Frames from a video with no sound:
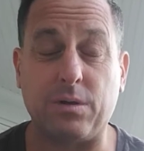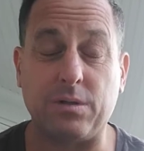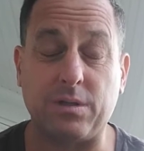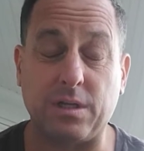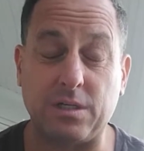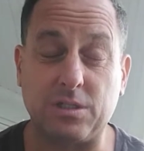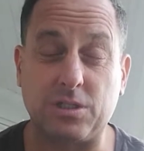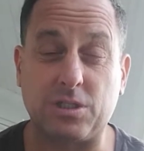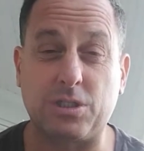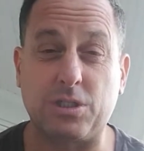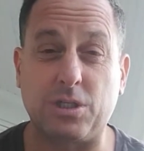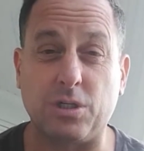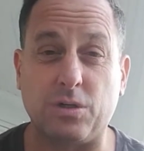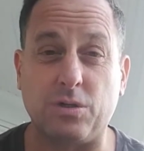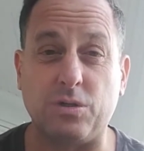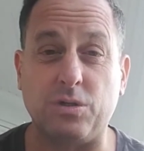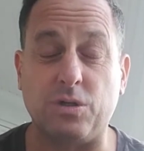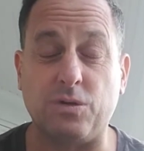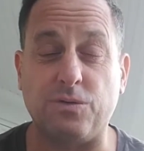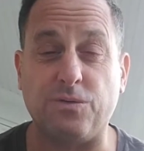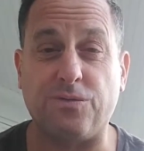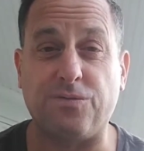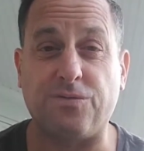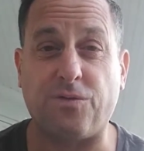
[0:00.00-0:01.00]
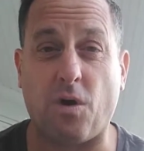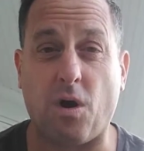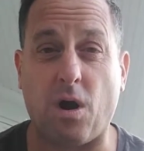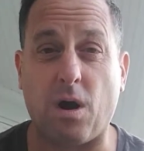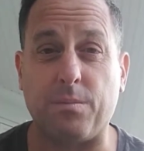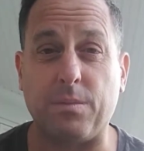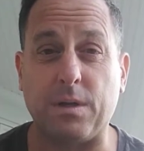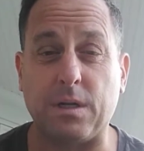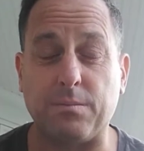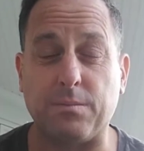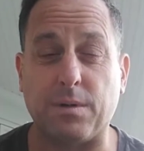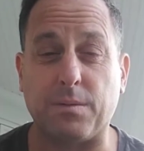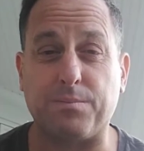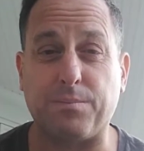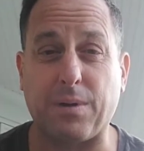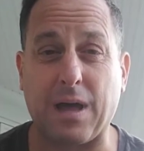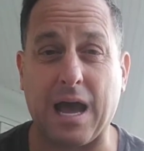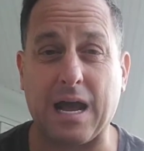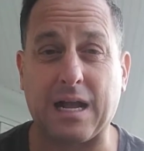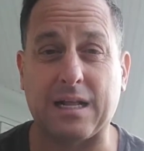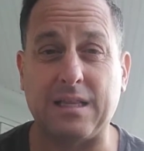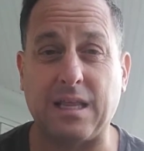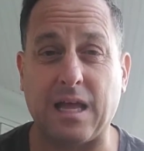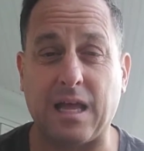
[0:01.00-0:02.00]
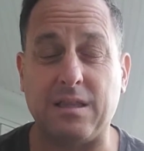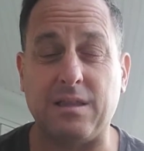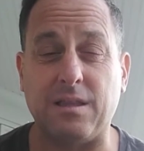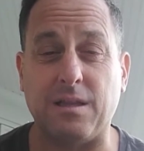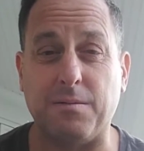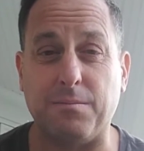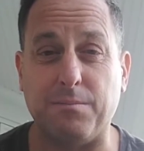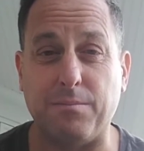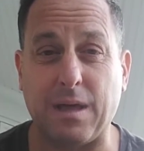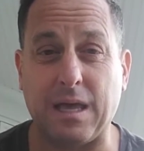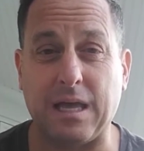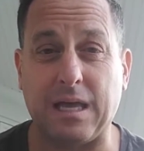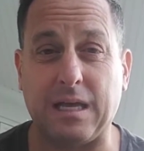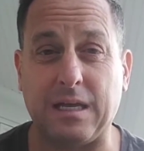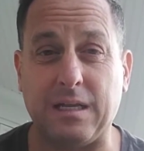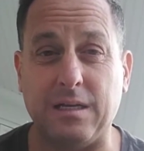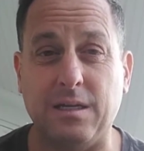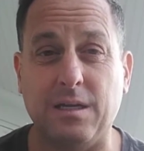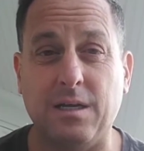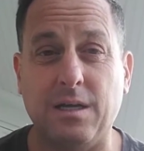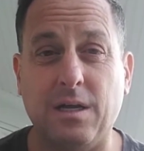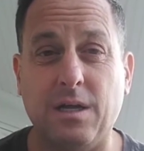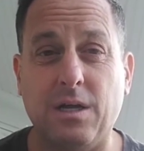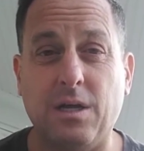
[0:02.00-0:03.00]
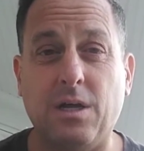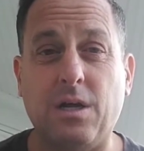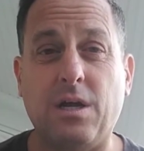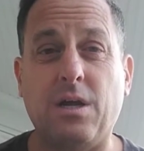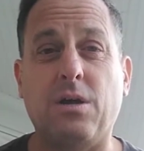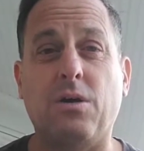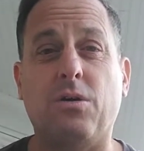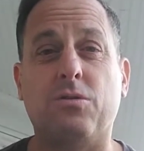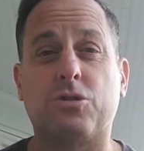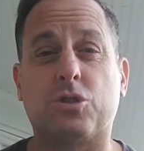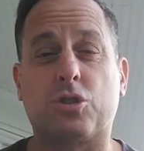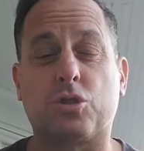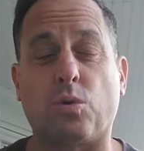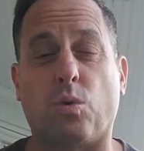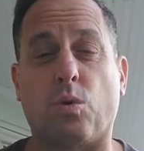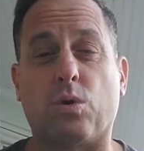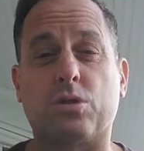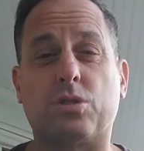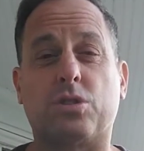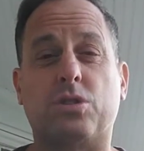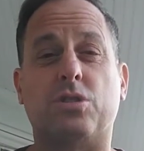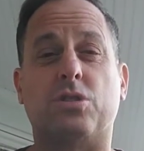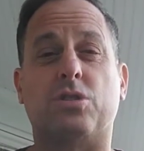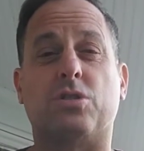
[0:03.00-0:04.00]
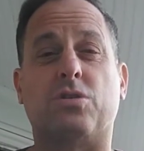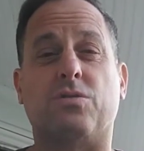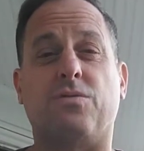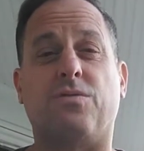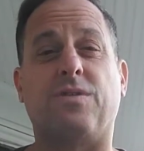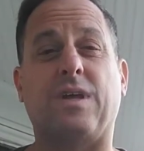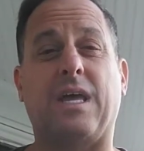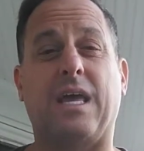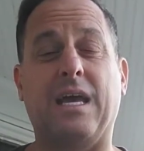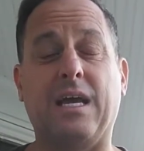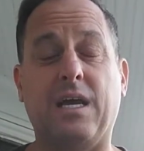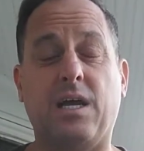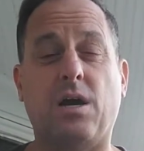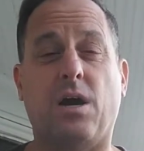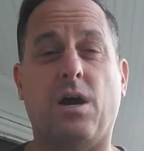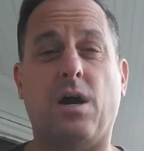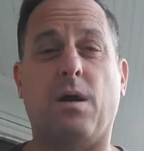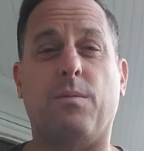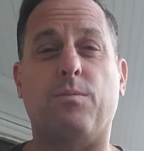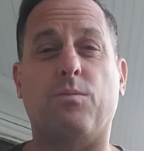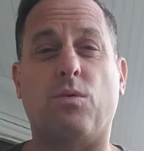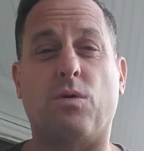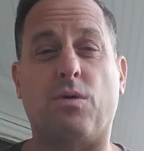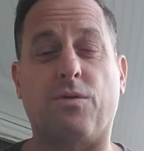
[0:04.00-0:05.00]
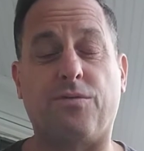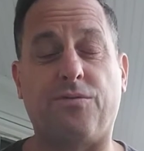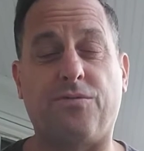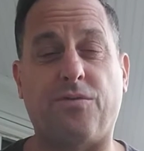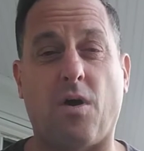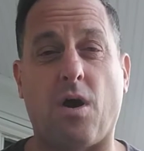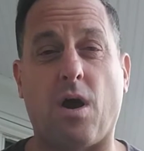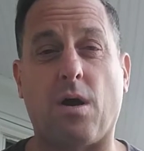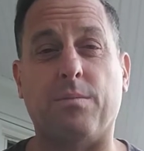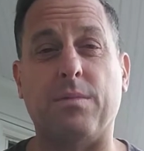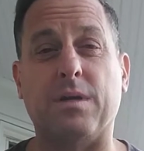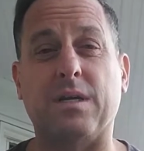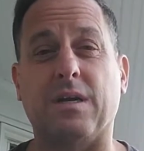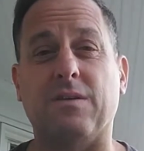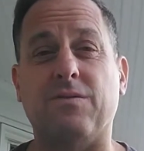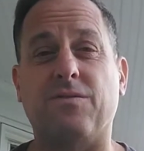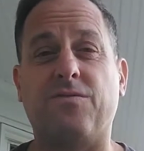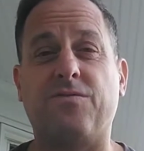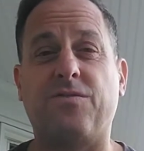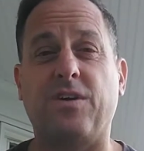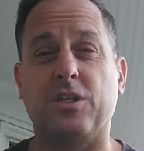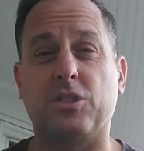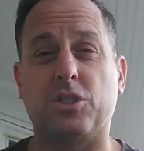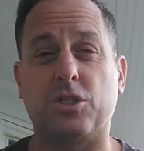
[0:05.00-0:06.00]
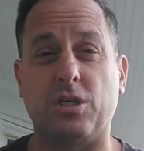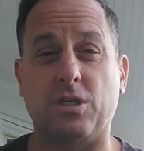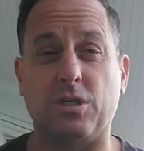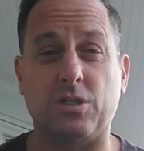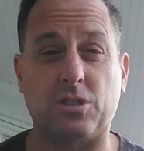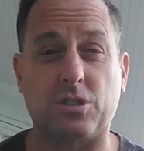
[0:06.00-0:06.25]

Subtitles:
Well, they still do farming, but back then the main sources of income were farming and fishing.